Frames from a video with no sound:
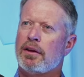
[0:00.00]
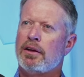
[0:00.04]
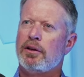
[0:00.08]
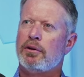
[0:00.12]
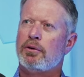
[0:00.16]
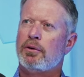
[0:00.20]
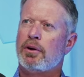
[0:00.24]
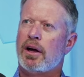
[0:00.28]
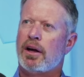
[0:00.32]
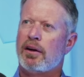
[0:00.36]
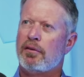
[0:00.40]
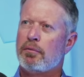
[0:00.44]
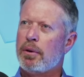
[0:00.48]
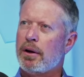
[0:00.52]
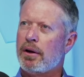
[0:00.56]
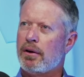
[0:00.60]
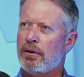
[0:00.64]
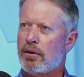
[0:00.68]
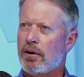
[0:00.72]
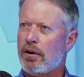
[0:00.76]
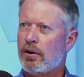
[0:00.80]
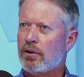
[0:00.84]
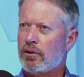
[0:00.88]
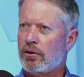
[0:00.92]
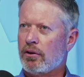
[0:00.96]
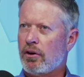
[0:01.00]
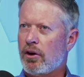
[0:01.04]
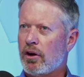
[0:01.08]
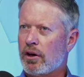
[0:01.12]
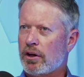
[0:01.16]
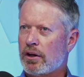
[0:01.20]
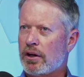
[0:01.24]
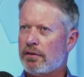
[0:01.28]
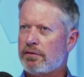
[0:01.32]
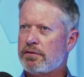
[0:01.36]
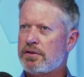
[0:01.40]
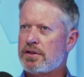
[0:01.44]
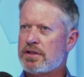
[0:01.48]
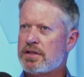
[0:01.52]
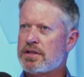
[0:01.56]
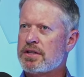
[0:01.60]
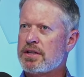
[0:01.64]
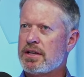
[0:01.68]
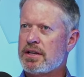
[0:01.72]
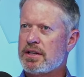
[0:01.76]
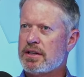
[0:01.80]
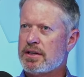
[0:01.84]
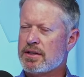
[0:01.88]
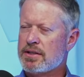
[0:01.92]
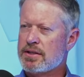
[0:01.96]
you and I have been around long enough to
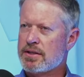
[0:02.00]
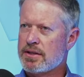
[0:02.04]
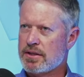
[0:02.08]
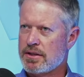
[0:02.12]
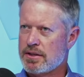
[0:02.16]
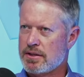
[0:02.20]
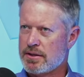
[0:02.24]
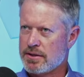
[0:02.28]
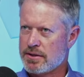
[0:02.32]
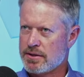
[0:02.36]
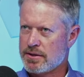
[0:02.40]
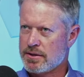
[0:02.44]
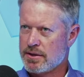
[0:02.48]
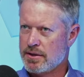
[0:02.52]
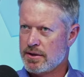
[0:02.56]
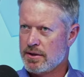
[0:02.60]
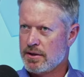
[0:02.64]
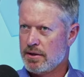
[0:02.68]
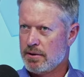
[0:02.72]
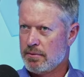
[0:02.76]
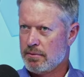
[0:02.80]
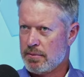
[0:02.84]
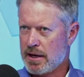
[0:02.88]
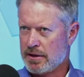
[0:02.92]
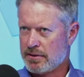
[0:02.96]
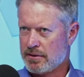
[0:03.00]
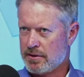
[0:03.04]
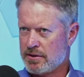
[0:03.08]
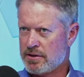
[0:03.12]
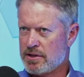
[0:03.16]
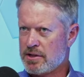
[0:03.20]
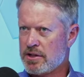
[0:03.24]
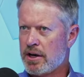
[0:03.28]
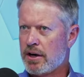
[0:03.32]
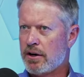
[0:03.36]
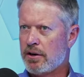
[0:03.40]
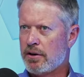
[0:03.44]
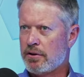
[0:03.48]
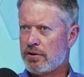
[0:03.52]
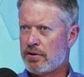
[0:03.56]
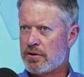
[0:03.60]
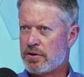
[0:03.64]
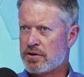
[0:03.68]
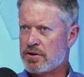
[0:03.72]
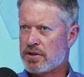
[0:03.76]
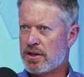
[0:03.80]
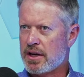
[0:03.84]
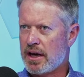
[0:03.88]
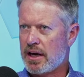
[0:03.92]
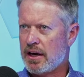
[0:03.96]
see this is, back to the scenario you
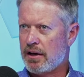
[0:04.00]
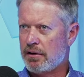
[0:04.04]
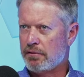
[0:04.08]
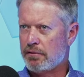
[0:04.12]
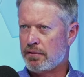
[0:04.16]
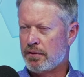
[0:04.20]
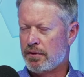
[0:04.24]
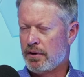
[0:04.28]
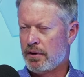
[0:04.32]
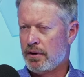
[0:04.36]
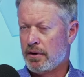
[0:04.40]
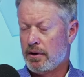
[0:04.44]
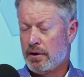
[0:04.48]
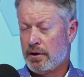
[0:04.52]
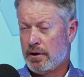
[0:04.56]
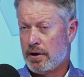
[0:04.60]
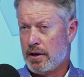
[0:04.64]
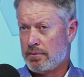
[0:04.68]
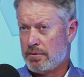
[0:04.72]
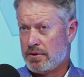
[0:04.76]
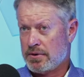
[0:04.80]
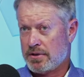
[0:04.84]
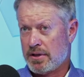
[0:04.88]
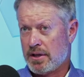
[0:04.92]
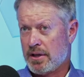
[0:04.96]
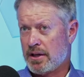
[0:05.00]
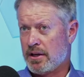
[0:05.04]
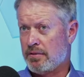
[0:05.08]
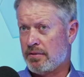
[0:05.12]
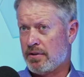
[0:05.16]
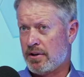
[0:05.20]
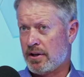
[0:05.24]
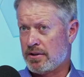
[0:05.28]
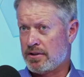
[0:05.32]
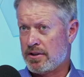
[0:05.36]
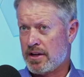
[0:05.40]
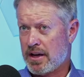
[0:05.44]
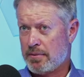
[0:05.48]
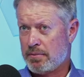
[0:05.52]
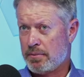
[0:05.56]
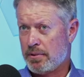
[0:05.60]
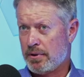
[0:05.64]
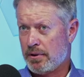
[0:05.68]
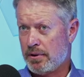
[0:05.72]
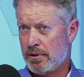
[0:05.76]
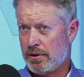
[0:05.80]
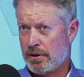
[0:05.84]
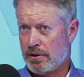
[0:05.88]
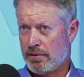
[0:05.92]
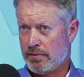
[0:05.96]
just gave, I'm just thinking of an
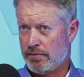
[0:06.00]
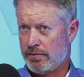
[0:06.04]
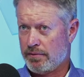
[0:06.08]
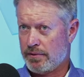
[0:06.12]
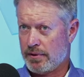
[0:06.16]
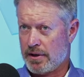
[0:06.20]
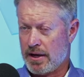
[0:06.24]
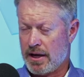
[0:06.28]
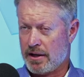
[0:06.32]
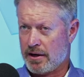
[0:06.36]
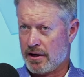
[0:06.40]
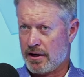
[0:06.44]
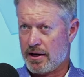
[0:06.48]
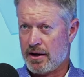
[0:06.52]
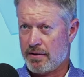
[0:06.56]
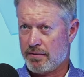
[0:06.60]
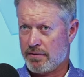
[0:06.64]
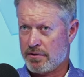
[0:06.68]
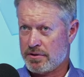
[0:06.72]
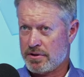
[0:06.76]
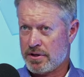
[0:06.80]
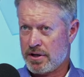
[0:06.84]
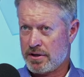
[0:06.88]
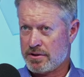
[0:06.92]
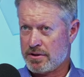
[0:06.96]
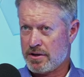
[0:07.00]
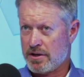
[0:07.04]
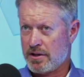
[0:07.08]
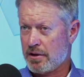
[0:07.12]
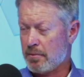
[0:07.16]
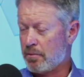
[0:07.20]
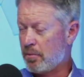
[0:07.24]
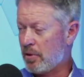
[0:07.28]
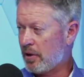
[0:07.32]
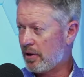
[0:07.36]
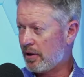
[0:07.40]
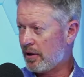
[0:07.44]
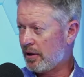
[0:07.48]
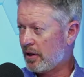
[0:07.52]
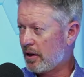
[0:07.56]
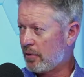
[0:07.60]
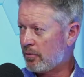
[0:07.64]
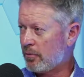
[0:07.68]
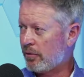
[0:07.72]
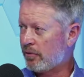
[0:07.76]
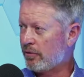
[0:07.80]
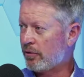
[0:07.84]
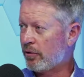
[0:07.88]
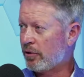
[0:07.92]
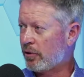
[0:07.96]
example of, I had a conversation in the parking lot
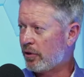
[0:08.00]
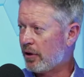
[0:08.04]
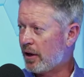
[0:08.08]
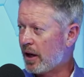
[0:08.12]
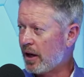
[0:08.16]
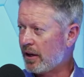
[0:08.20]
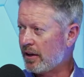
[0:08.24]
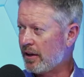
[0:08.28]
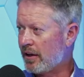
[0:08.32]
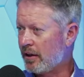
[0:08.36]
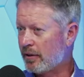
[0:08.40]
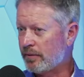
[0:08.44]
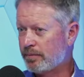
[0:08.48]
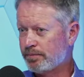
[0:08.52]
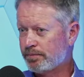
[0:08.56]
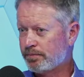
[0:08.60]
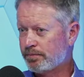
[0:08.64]
before you got here.